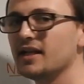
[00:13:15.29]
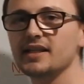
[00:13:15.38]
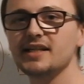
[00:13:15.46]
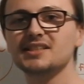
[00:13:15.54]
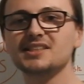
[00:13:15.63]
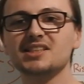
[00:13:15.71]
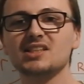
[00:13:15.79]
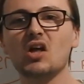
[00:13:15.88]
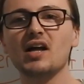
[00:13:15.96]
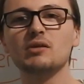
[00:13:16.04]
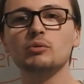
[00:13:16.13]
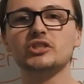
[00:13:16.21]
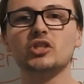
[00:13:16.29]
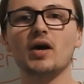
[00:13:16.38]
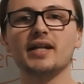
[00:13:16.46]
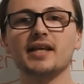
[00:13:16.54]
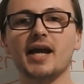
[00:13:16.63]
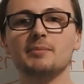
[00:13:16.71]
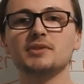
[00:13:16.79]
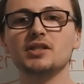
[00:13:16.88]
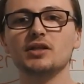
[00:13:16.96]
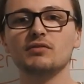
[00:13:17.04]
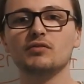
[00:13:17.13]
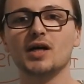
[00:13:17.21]
These are just like little side games that
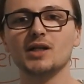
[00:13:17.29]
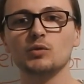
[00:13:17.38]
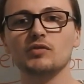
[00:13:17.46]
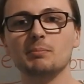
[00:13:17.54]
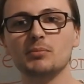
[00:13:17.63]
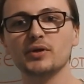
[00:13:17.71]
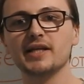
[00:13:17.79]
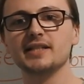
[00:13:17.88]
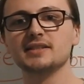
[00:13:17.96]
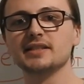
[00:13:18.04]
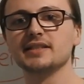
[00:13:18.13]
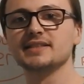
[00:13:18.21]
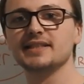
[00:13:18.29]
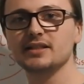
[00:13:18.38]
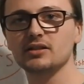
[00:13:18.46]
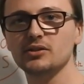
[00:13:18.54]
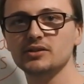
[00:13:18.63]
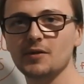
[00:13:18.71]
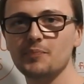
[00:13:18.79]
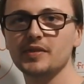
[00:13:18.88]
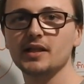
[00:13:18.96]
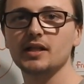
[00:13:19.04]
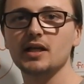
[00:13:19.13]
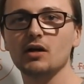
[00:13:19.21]
you can find within bookies and casinos.
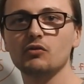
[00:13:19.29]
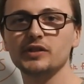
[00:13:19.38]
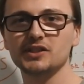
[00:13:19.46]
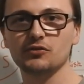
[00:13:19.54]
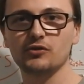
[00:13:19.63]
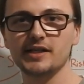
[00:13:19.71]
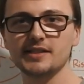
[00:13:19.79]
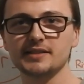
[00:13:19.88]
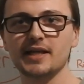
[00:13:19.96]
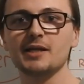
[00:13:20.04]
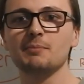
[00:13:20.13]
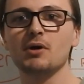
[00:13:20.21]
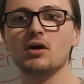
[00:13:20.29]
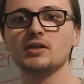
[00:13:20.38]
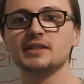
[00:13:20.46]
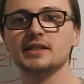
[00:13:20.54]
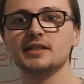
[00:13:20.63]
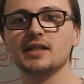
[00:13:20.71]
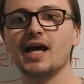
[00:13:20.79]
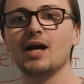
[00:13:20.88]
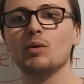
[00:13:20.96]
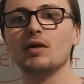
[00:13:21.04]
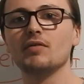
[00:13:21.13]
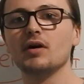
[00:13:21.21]
They are risk-free to take part in,
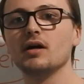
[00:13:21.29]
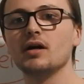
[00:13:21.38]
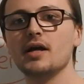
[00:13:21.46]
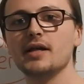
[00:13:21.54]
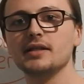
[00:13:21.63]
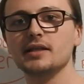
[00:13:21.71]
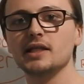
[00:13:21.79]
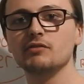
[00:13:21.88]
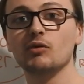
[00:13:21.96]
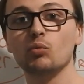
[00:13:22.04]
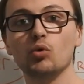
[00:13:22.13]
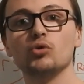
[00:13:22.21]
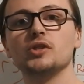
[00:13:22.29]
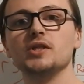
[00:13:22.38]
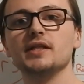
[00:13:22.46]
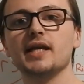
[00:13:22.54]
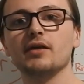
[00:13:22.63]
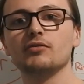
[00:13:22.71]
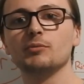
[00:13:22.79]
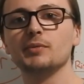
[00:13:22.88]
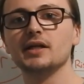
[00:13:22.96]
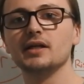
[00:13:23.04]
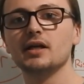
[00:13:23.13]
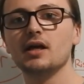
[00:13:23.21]
however, the reward that you get from
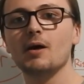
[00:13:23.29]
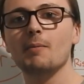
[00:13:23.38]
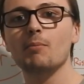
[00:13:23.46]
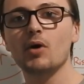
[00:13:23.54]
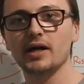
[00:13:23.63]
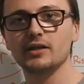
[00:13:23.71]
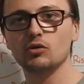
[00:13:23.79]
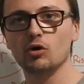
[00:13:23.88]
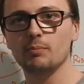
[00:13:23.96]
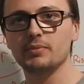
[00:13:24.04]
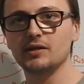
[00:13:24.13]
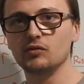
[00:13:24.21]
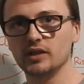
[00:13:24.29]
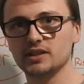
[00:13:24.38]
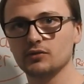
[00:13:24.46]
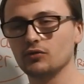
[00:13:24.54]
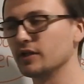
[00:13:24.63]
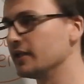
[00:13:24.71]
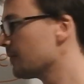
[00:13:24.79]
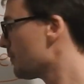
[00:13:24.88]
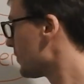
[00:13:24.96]
it might not be risk-free.